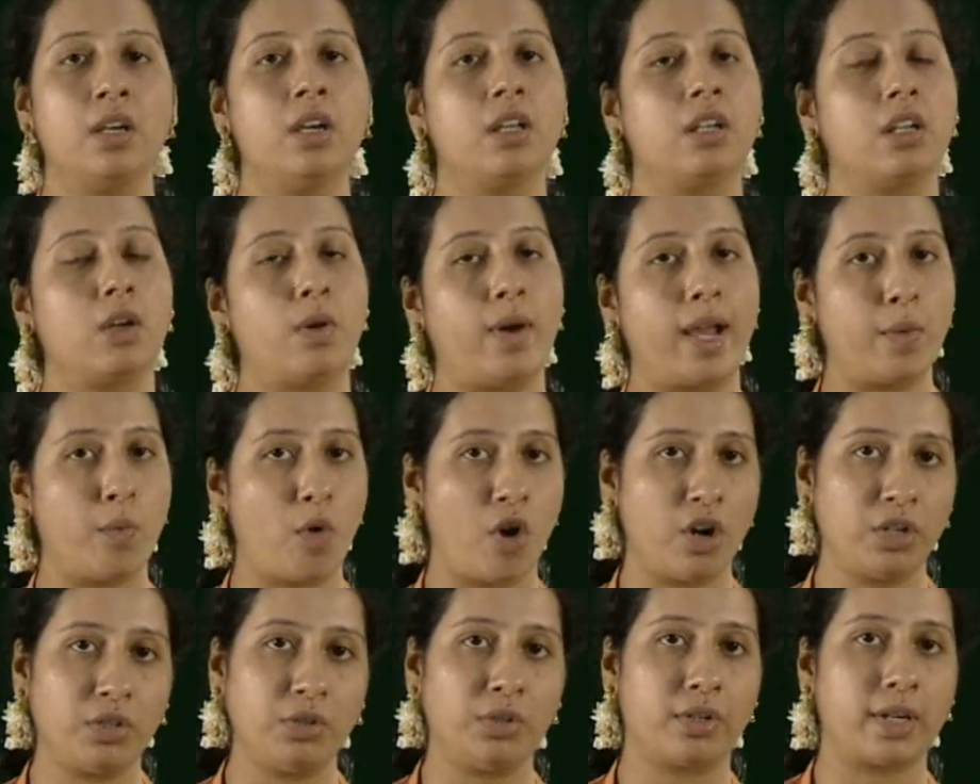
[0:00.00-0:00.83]
Now, I
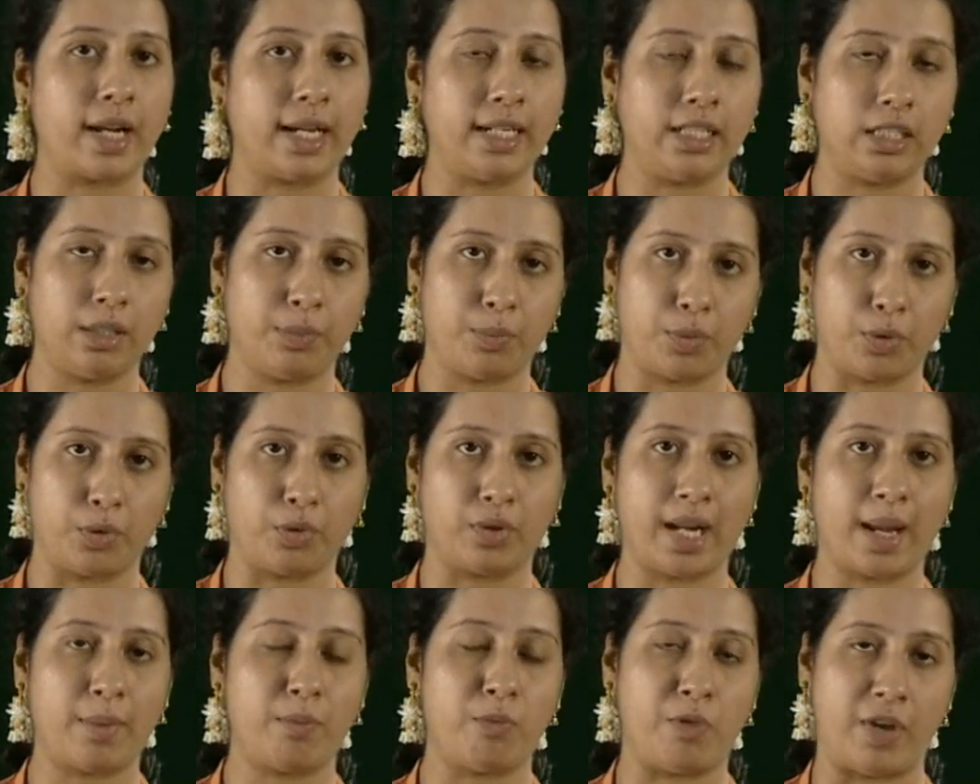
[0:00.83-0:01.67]
want to write a
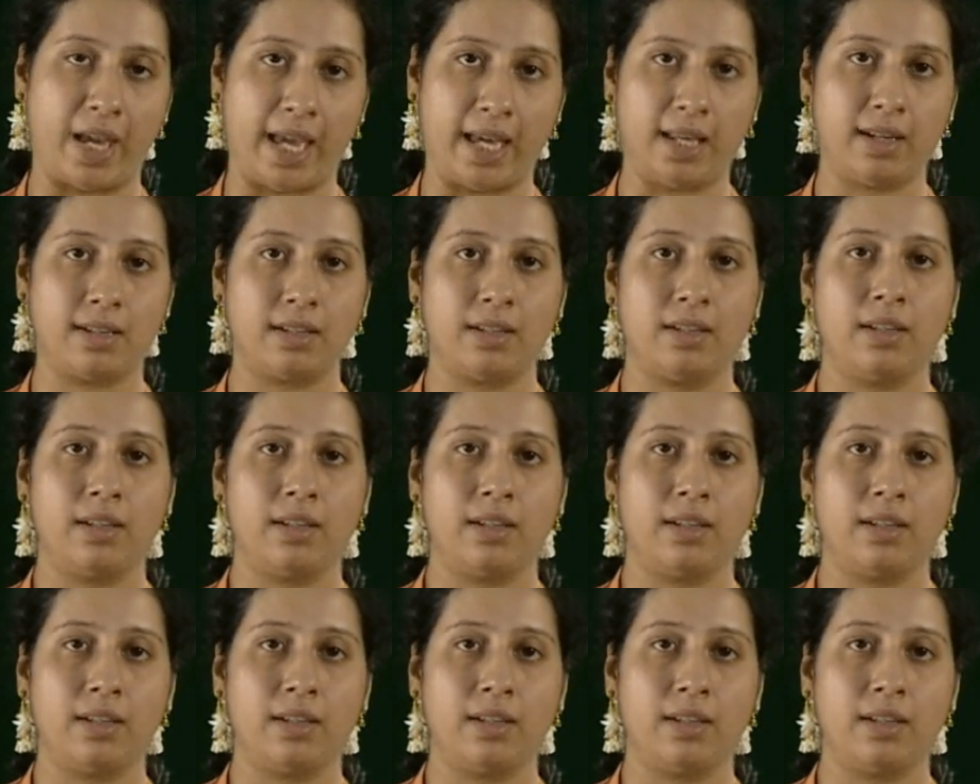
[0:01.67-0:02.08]
program where